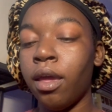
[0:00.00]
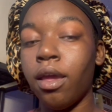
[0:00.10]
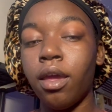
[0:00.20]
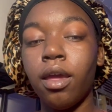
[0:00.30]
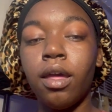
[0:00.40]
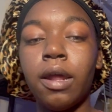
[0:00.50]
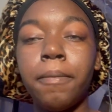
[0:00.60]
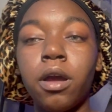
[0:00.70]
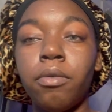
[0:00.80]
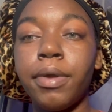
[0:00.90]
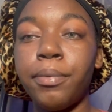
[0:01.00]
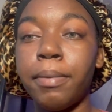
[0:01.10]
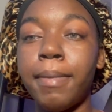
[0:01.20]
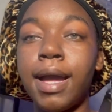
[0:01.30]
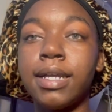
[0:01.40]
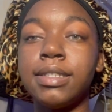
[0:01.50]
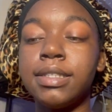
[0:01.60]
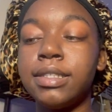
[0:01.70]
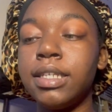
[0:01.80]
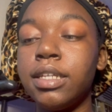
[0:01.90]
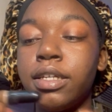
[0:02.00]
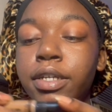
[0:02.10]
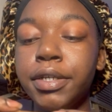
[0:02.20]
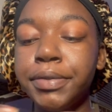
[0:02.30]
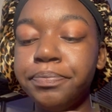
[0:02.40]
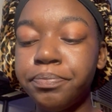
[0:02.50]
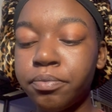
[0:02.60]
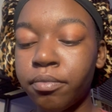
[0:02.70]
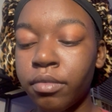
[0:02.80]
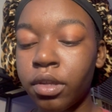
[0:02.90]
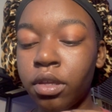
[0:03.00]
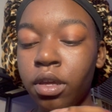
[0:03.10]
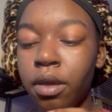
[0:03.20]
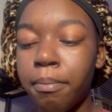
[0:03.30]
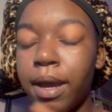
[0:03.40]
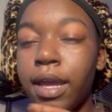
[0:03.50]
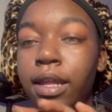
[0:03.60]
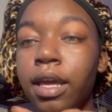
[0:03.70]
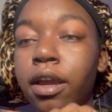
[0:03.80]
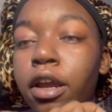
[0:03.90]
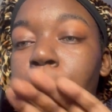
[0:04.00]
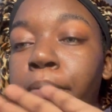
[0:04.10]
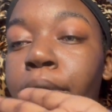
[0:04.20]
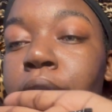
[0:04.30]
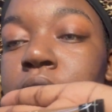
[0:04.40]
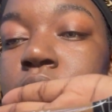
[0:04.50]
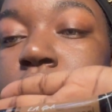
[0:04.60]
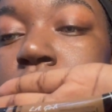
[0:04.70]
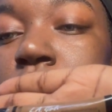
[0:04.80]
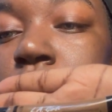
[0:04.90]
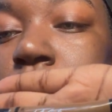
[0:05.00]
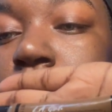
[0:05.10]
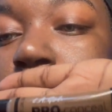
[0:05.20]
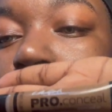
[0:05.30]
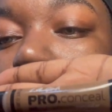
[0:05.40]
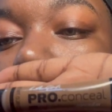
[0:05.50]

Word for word: And I'm gonna go in with my concealer, my LA Girl Pro Concealer.